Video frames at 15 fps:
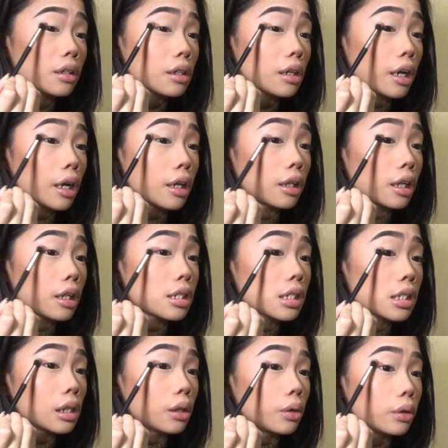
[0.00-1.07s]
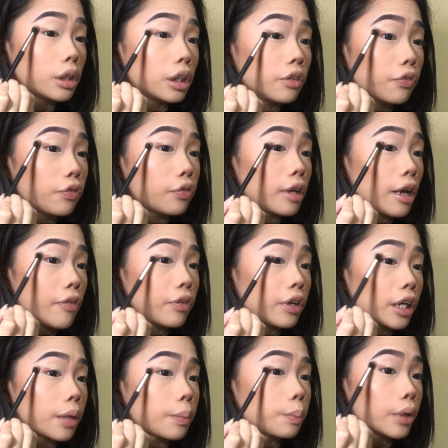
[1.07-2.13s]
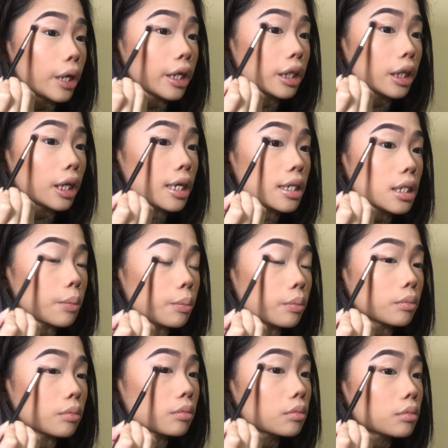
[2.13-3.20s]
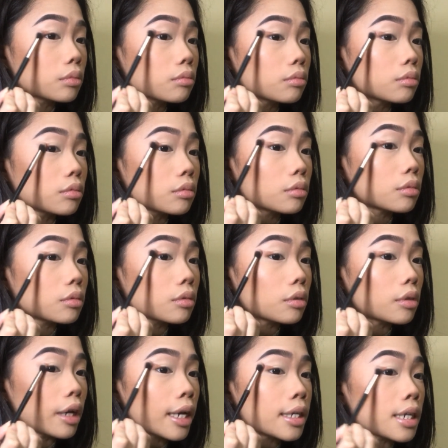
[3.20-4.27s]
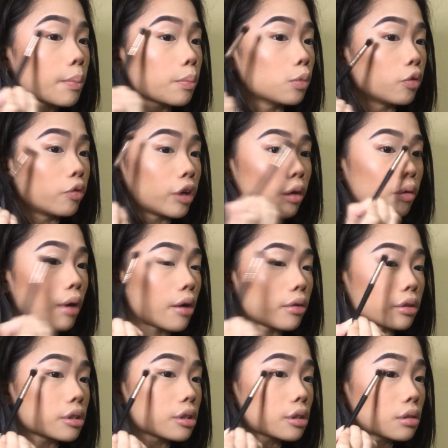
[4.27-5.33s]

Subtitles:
and then slowly fluffing and blending as I'm moving around.